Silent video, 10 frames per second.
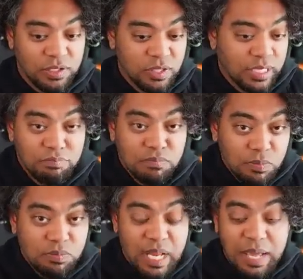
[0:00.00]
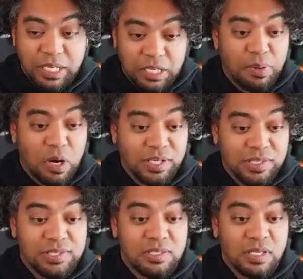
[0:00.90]
So like, namely
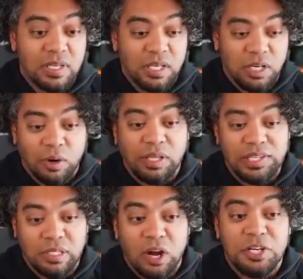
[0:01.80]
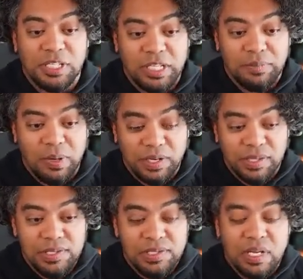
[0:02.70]
components, or at least largely
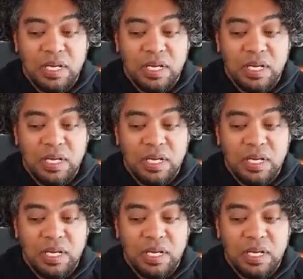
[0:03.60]
components.